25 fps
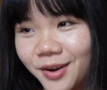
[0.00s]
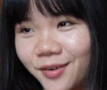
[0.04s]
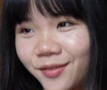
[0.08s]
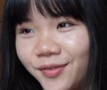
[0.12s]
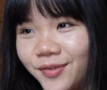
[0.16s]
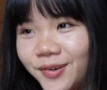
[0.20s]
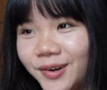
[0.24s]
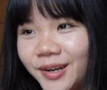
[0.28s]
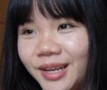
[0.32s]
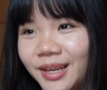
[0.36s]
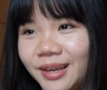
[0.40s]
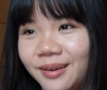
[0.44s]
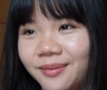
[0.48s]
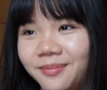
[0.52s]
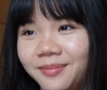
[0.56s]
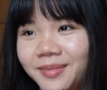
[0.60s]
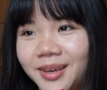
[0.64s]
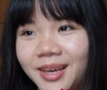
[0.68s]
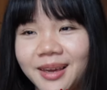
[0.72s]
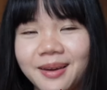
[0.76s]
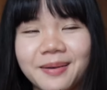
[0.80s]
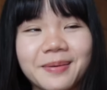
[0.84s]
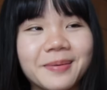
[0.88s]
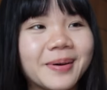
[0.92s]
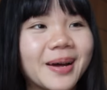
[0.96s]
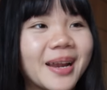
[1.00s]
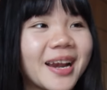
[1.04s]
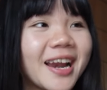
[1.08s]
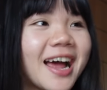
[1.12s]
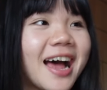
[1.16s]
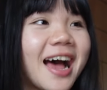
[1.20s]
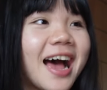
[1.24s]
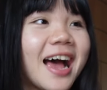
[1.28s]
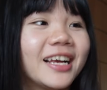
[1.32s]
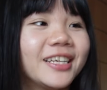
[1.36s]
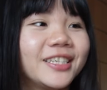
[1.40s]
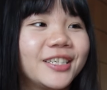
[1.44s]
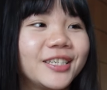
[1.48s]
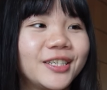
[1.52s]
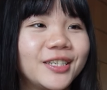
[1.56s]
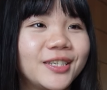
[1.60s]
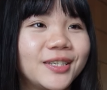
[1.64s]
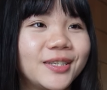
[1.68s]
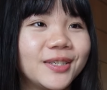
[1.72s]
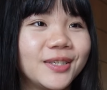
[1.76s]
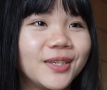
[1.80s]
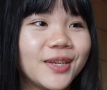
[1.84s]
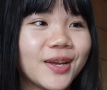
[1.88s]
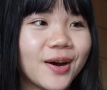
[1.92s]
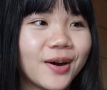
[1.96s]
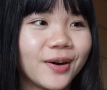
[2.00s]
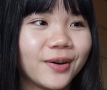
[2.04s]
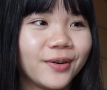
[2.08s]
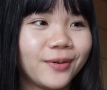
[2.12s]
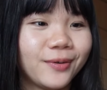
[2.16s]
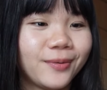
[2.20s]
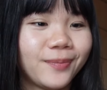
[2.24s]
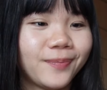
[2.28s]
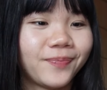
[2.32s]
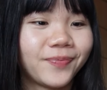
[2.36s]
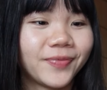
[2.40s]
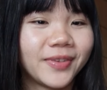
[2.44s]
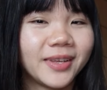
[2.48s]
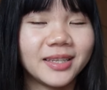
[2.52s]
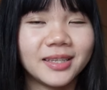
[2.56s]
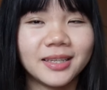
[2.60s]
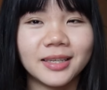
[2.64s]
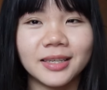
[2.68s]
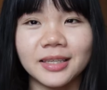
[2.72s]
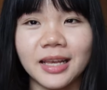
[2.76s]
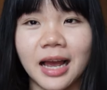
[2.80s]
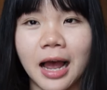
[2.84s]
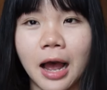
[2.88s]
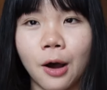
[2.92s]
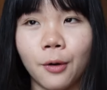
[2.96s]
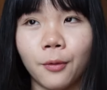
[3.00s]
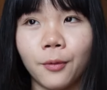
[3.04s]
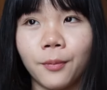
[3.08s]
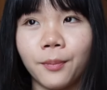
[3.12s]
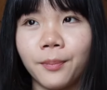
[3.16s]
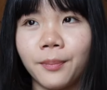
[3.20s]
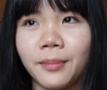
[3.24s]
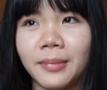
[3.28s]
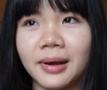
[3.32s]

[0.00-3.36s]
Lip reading: Forgive me, but I just know this is how